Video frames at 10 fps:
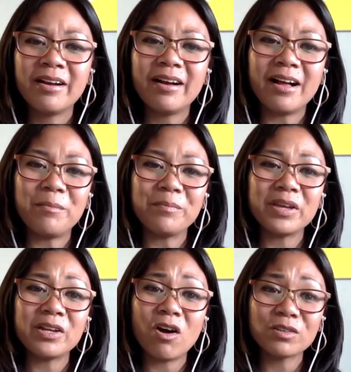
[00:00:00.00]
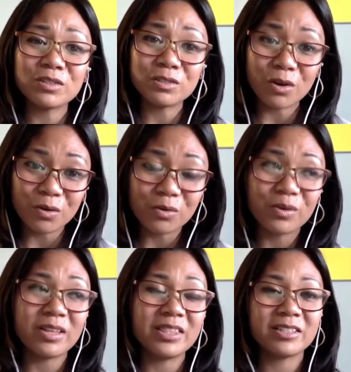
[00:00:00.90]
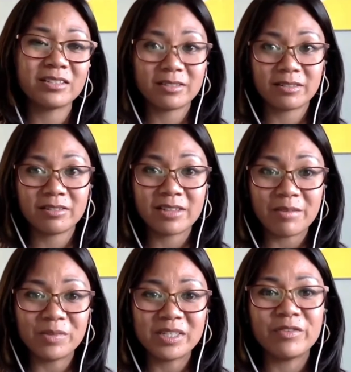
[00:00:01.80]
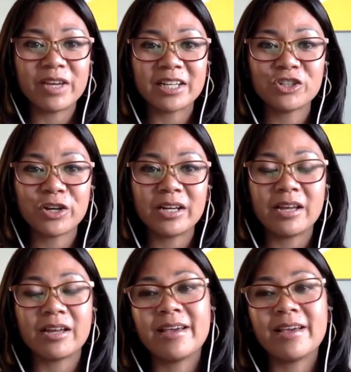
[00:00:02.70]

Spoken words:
and also this same CVI training.